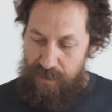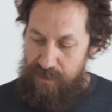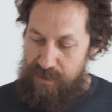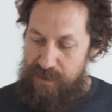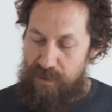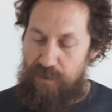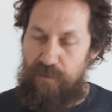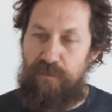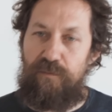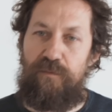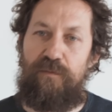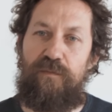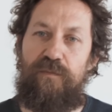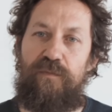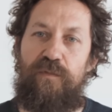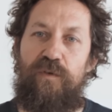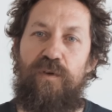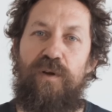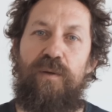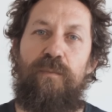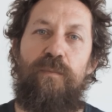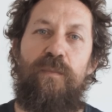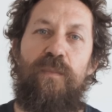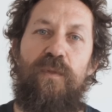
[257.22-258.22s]
So
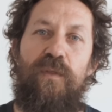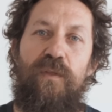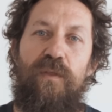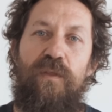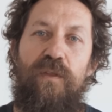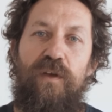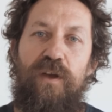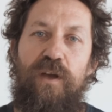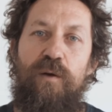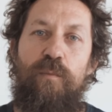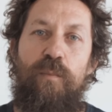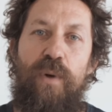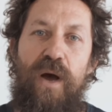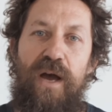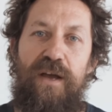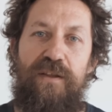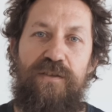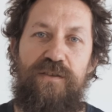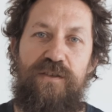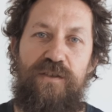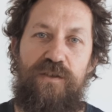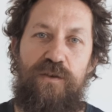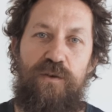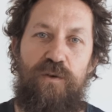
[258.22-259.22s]
for a
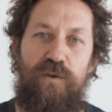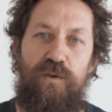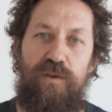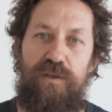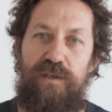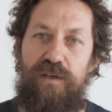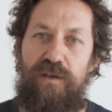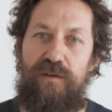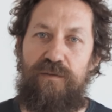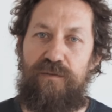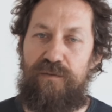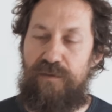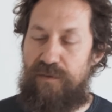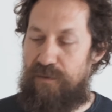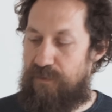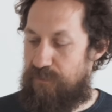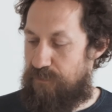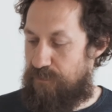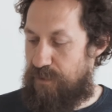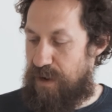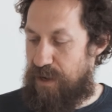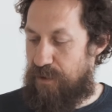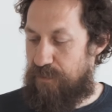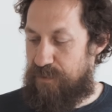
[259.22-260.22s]
combined score of
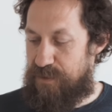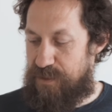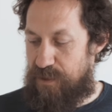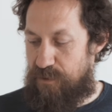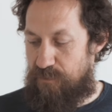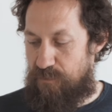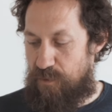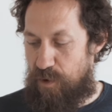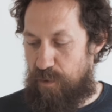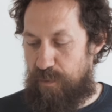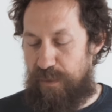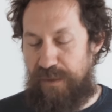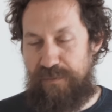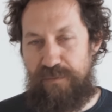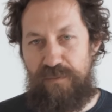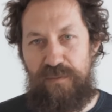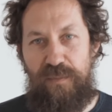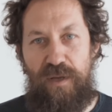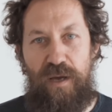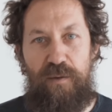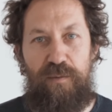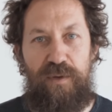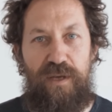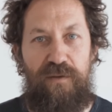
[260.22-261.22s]
fragrance and aroma,
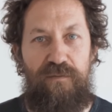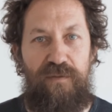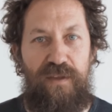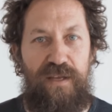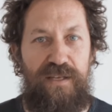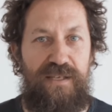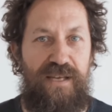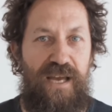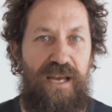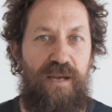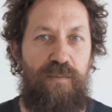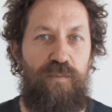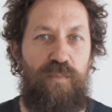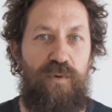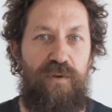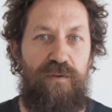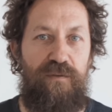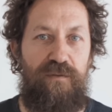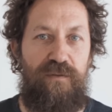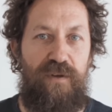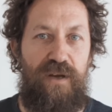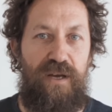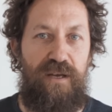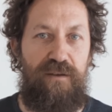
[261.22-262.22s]
I'm giving this
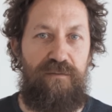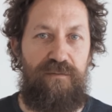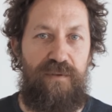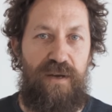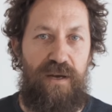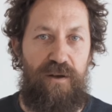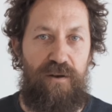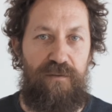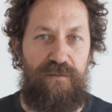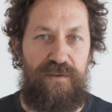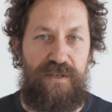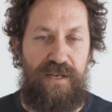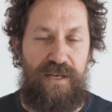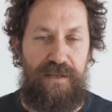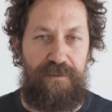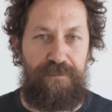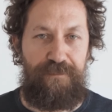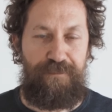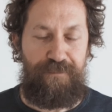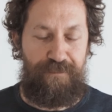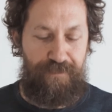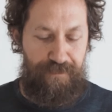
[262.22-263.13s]
8.5 out of 10.